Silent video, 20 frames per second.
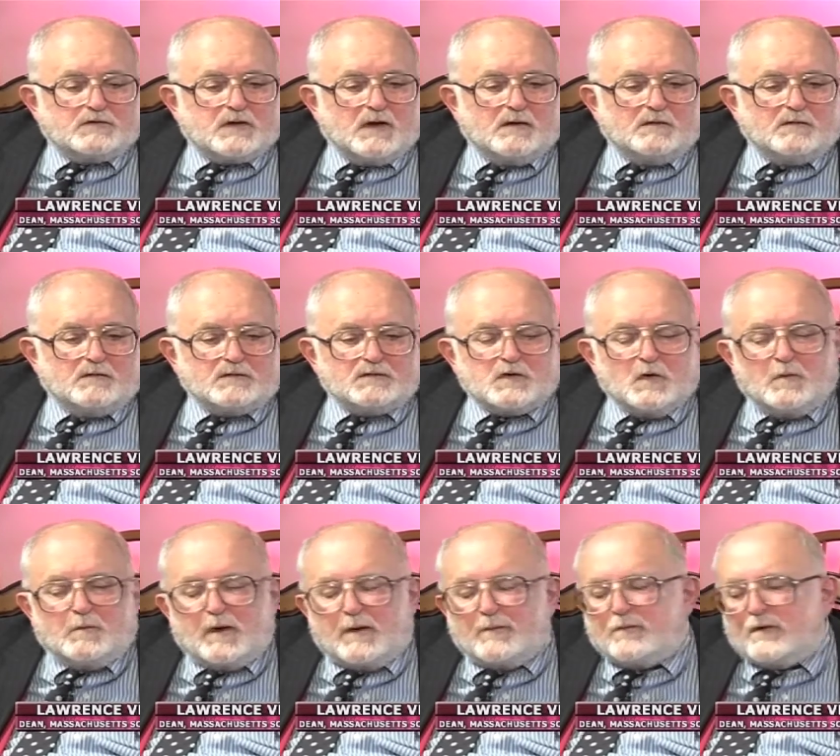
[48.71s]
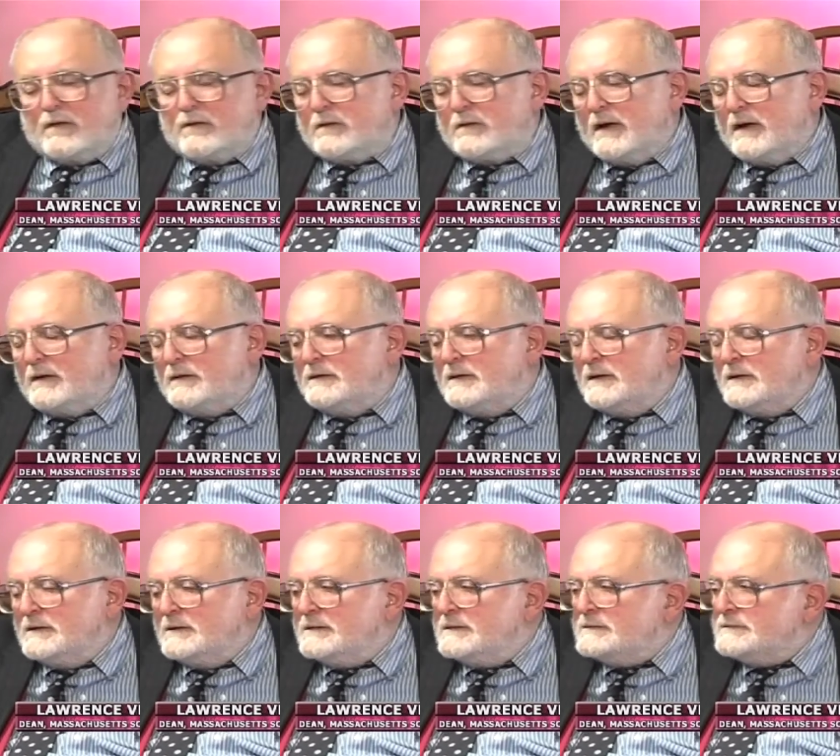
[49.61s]
10 years old, my brother had, uh,
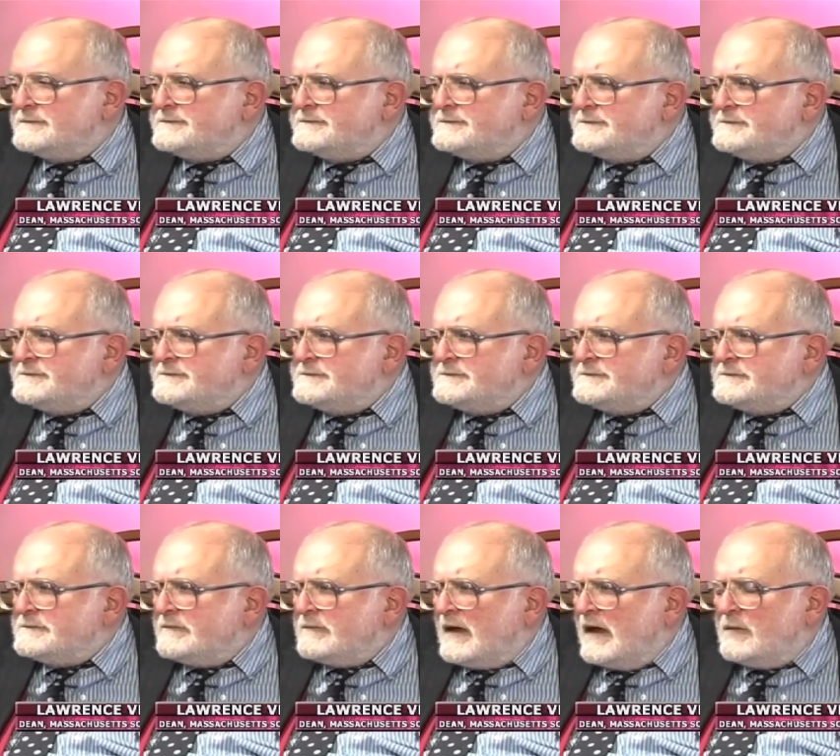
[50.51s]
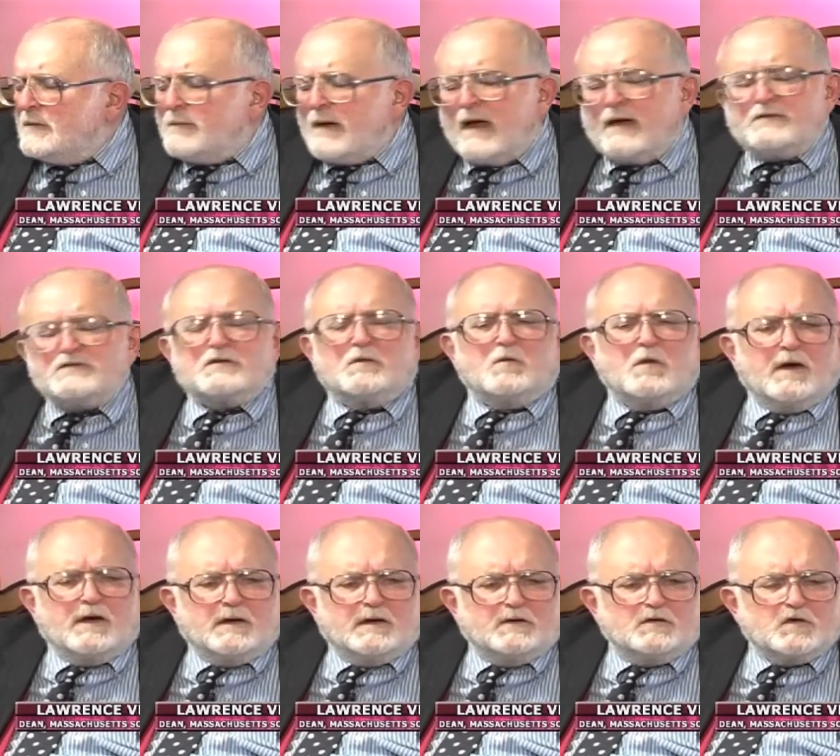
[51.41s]
had passed away,
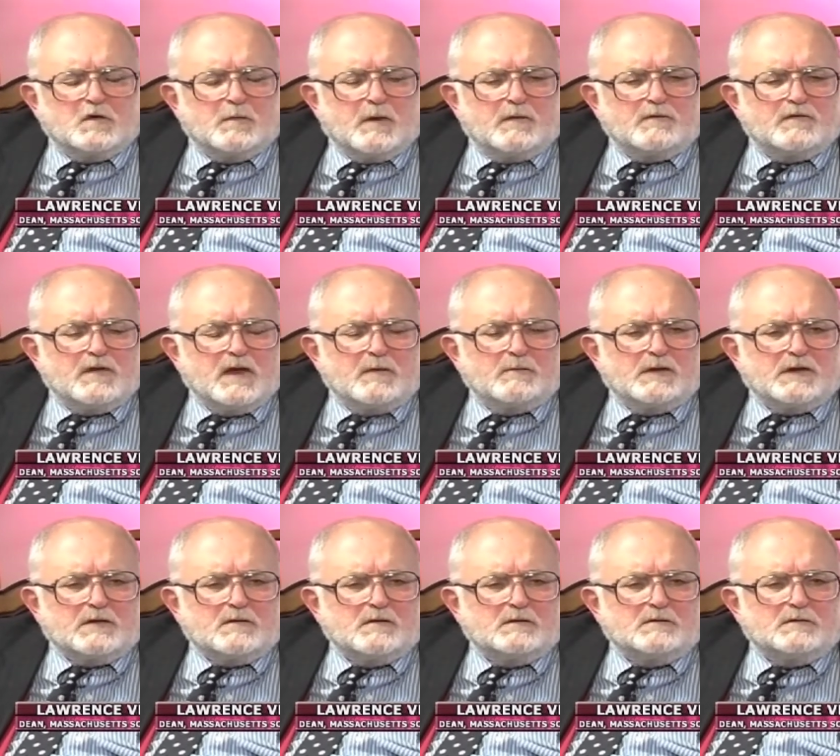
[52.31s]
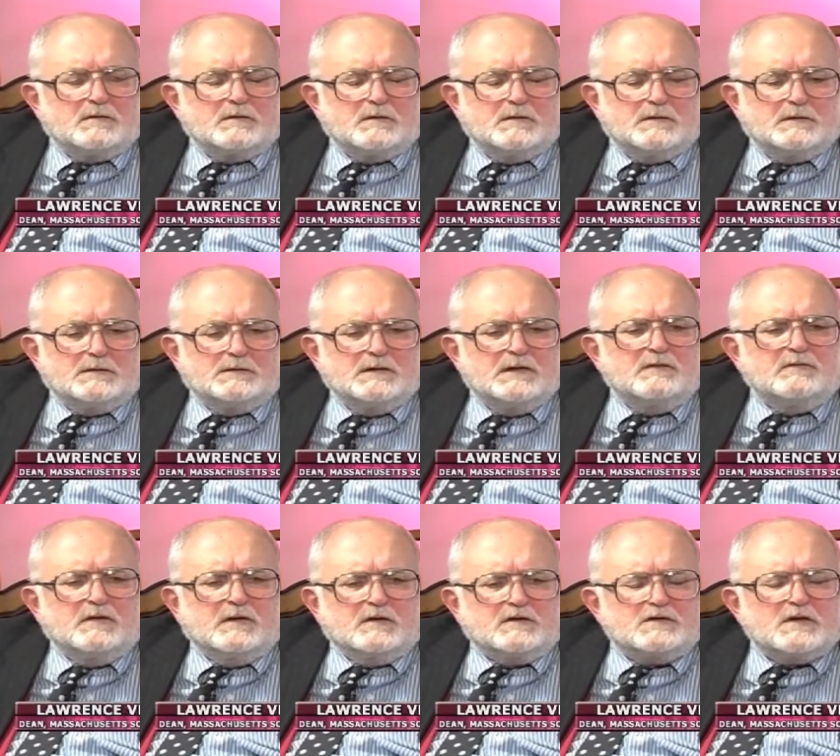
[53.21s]
and so my family couldn't live in
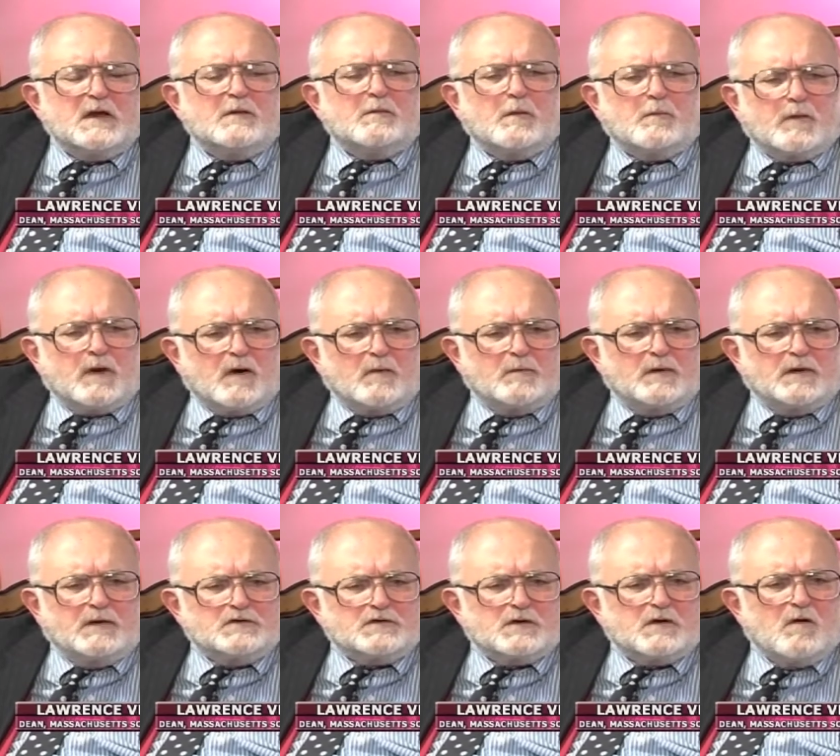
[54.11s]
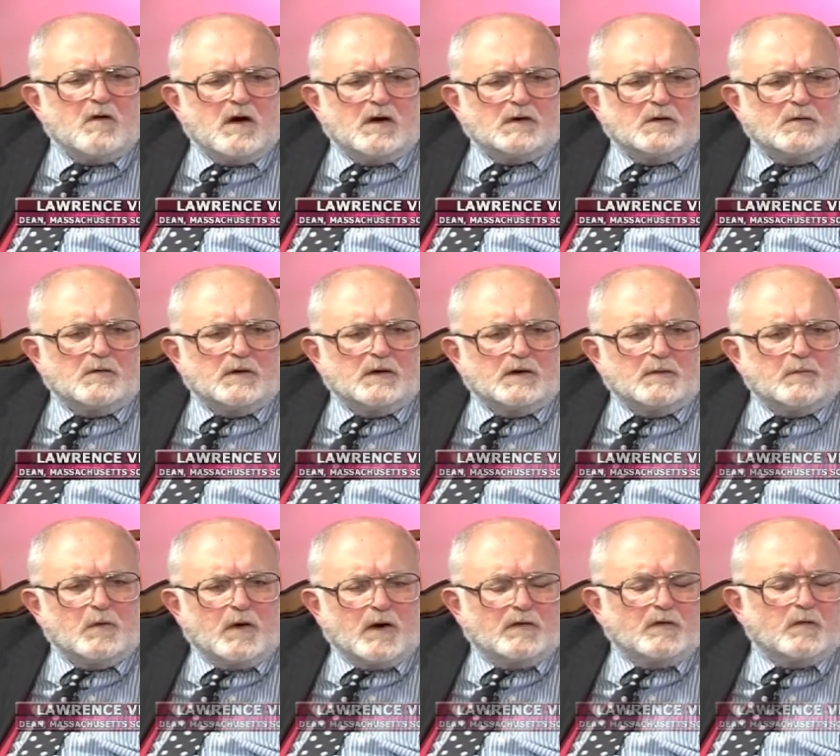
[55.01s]
the same apartment in Chicago
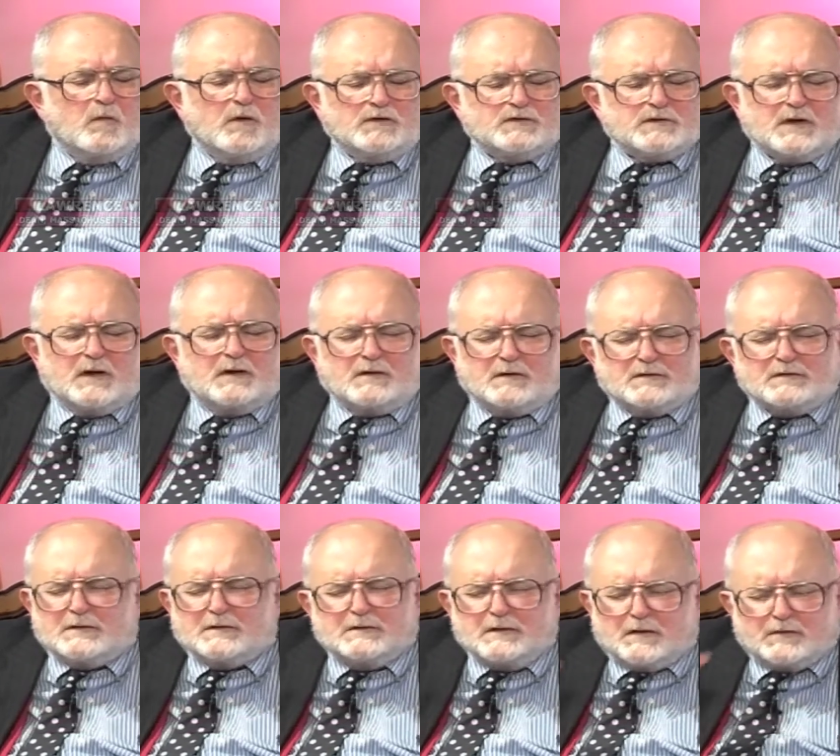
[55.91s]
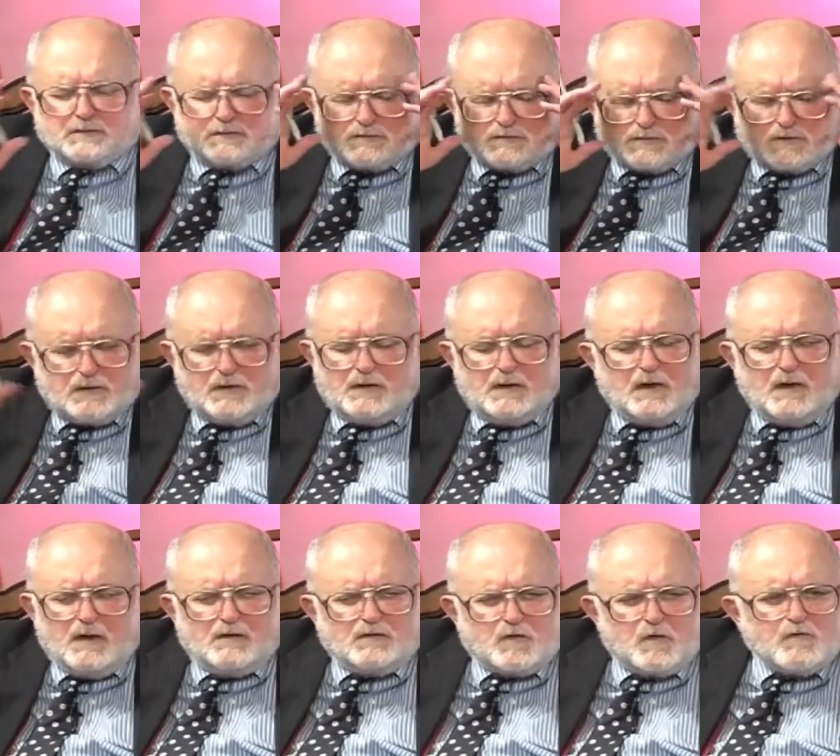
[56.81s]
anymore on the west side because, you know, it was just
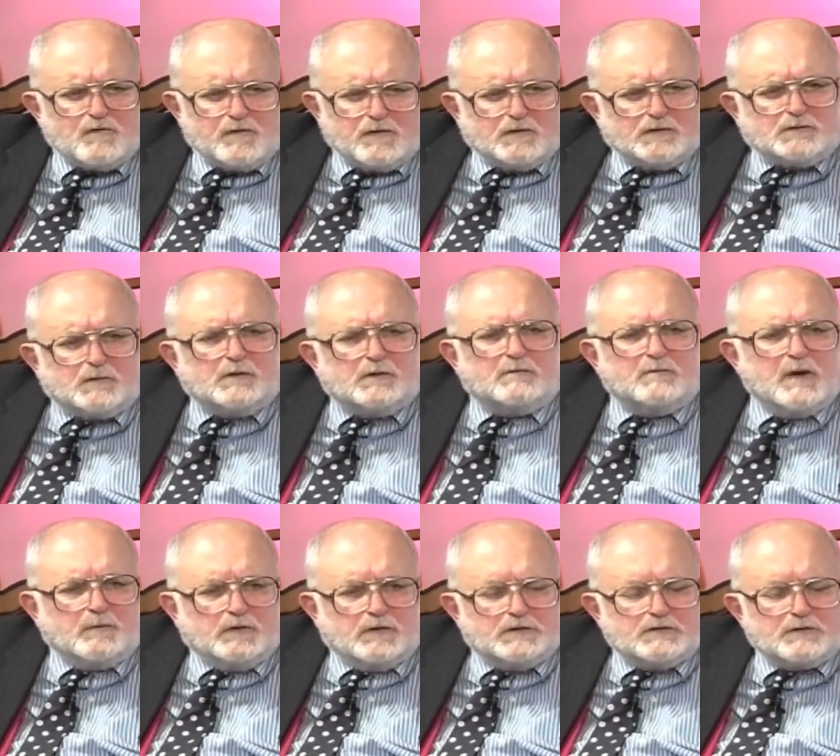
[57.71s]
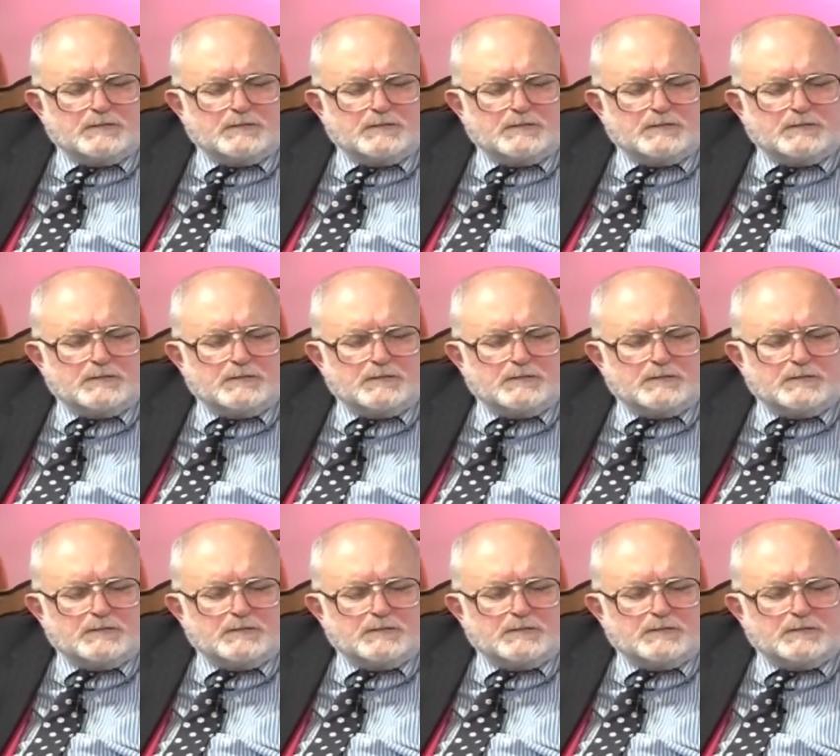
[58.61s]
too filled with memories.